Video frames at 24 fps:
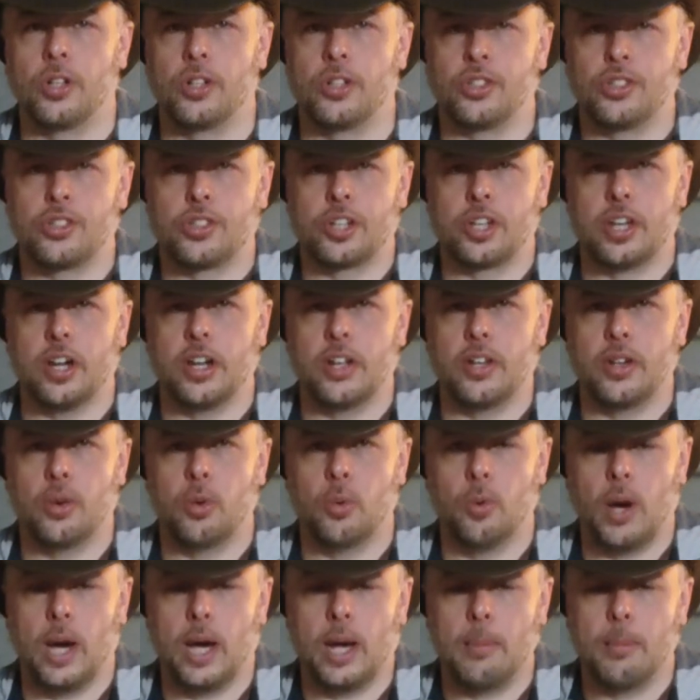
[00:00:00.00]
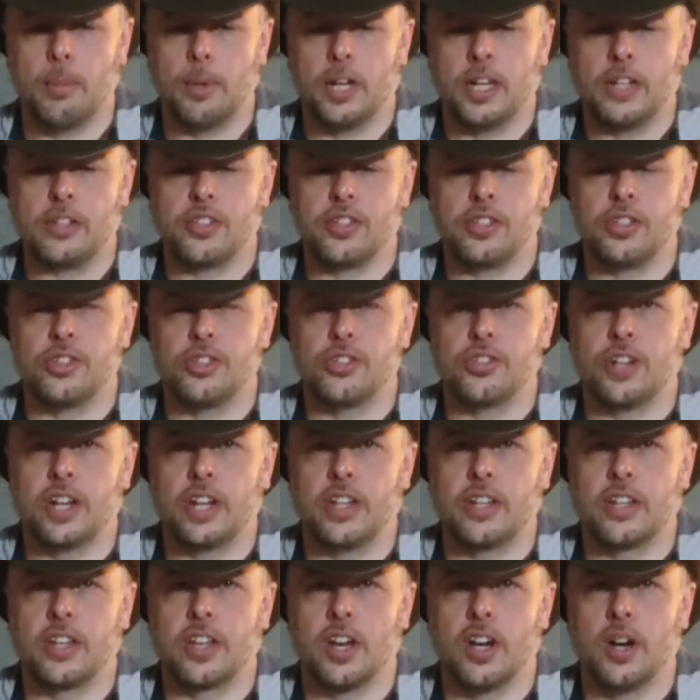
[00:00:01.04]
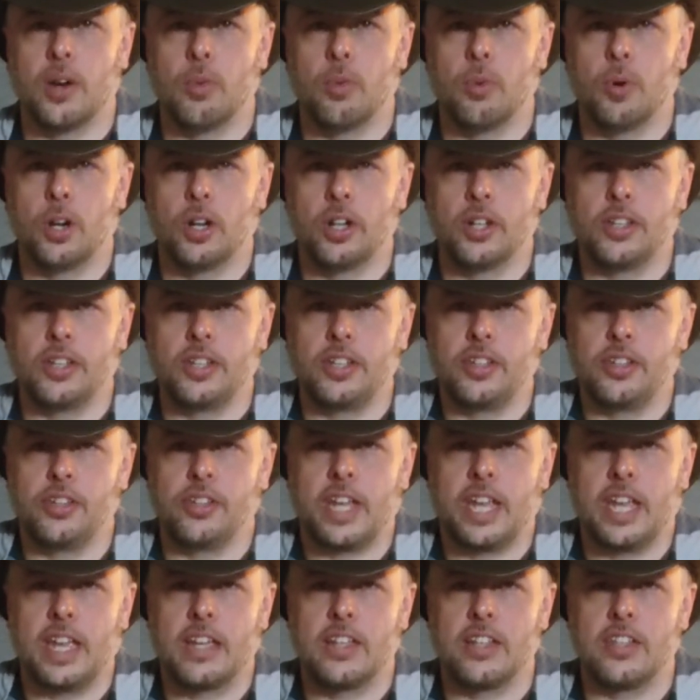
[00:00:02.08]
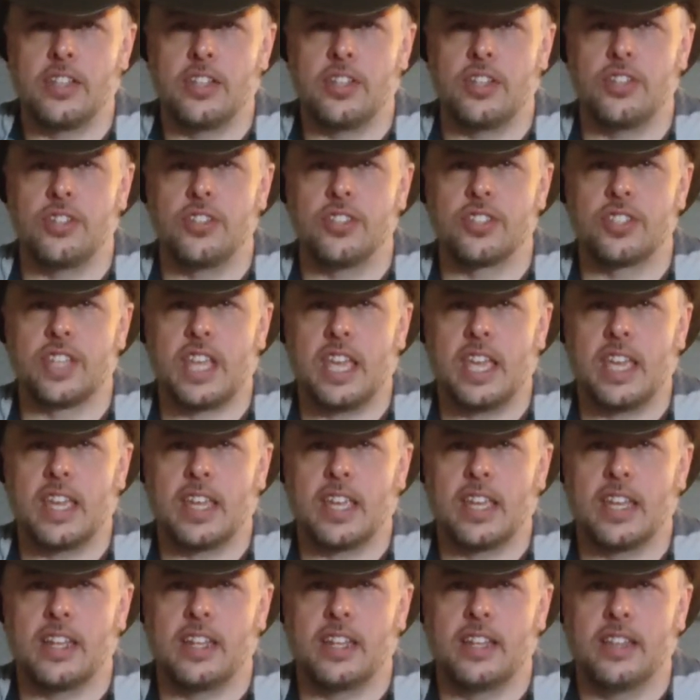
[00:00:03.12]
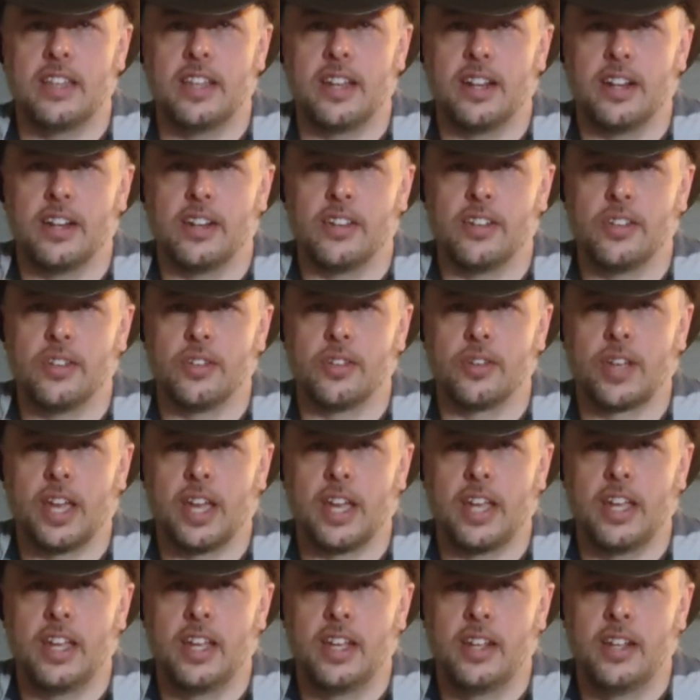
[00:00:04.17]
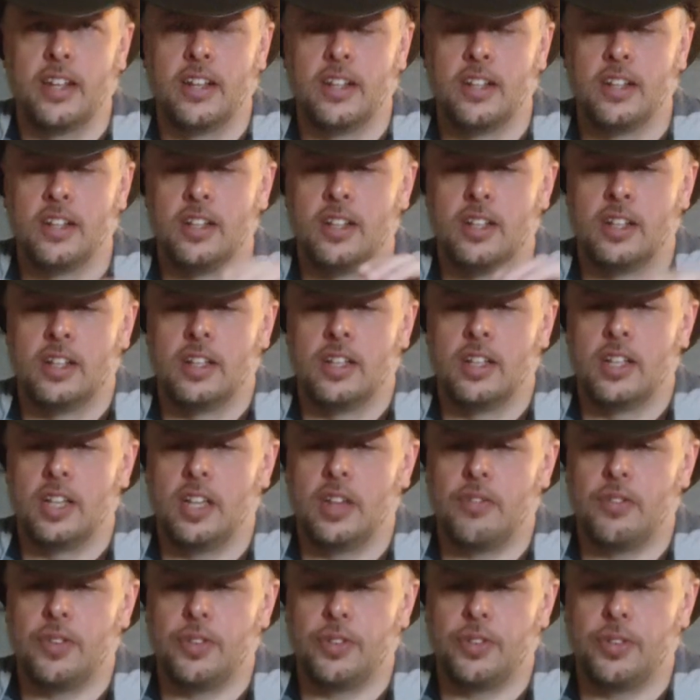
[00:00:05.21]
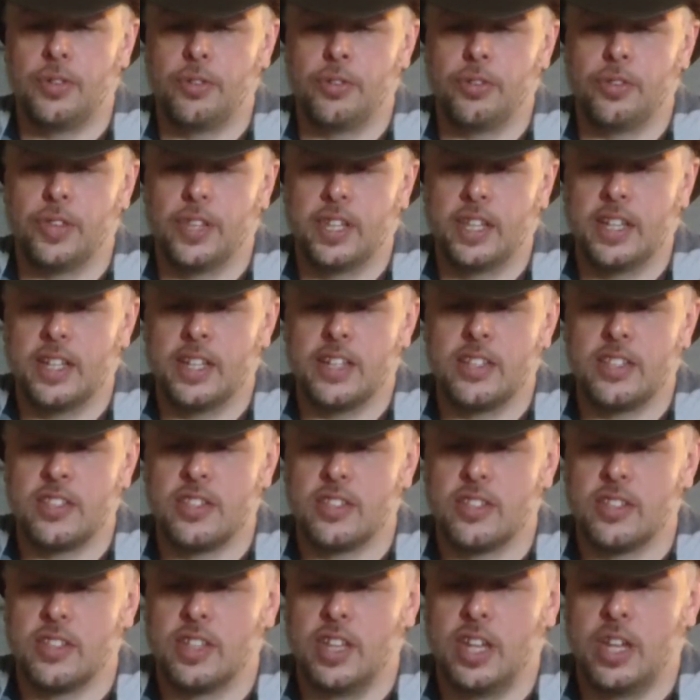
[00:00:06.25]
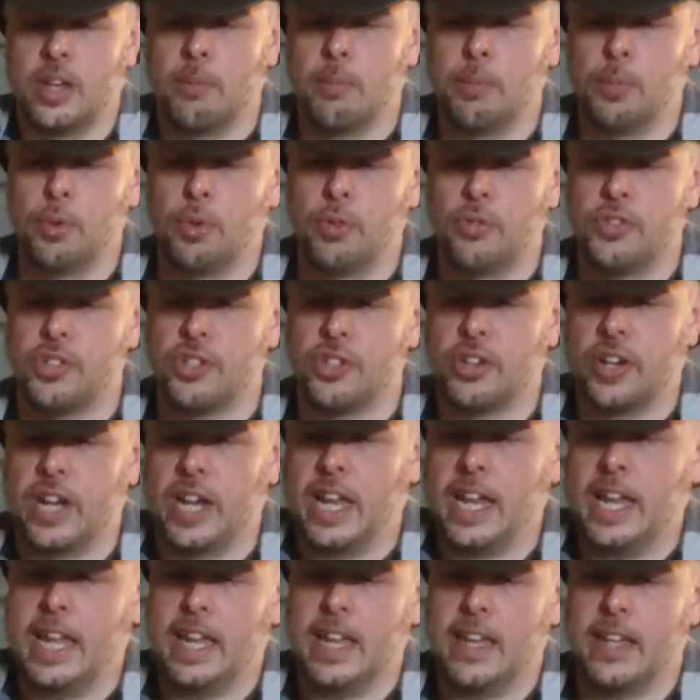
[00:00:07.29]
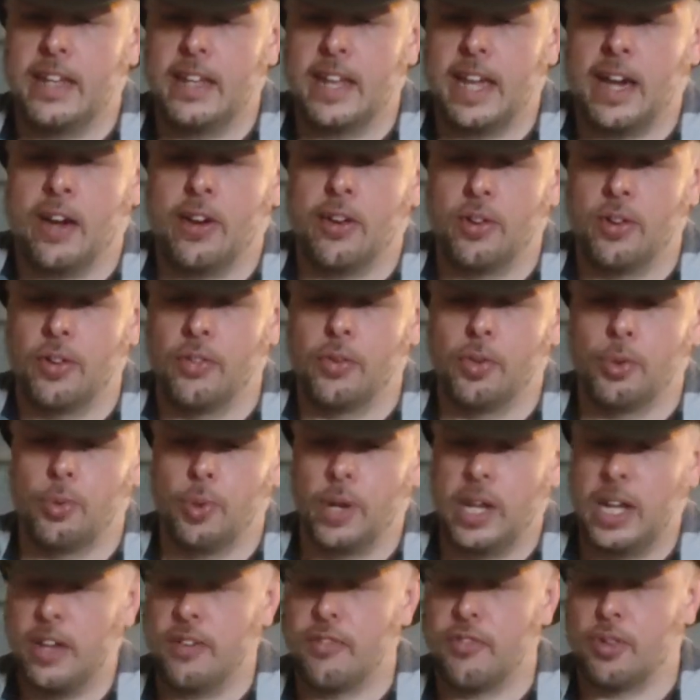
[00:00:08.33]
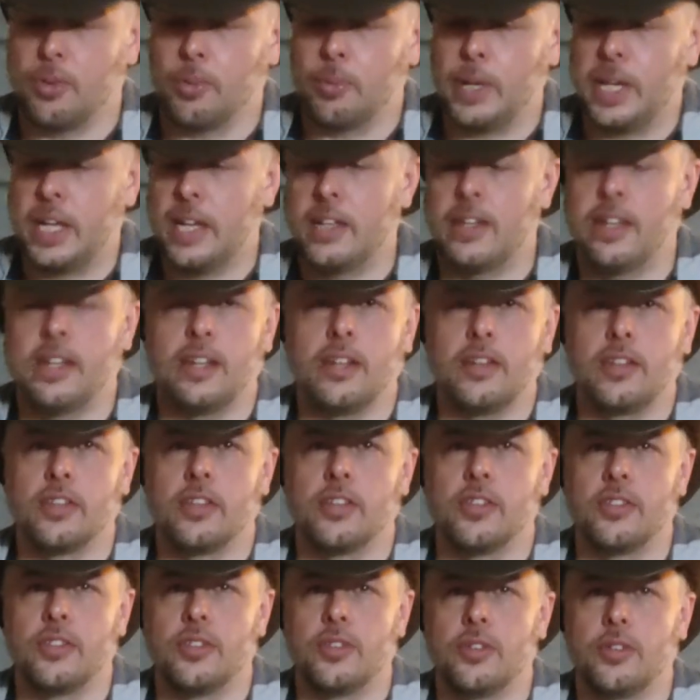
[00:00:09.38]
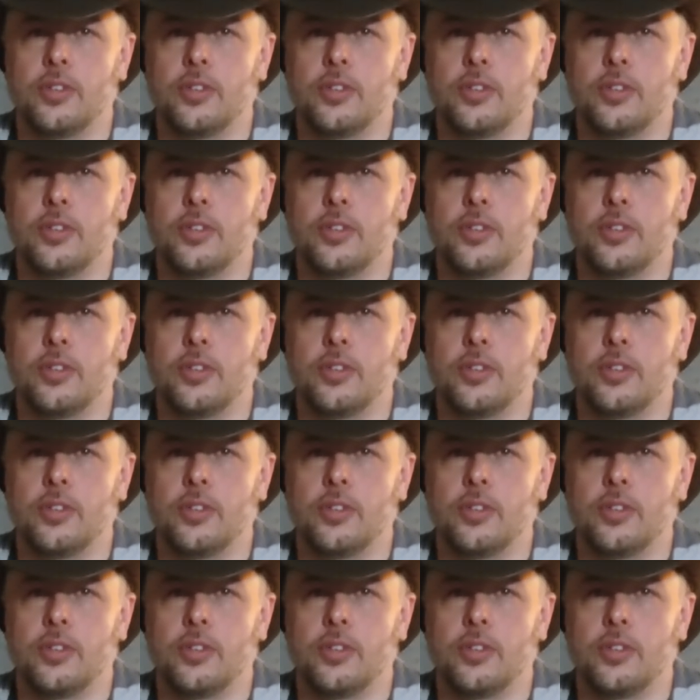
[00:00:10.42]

you're cutting a Y branch and you're trying to cut one and you just can't get in there, okay? If you do this, it moves your hand out of the way from hitting the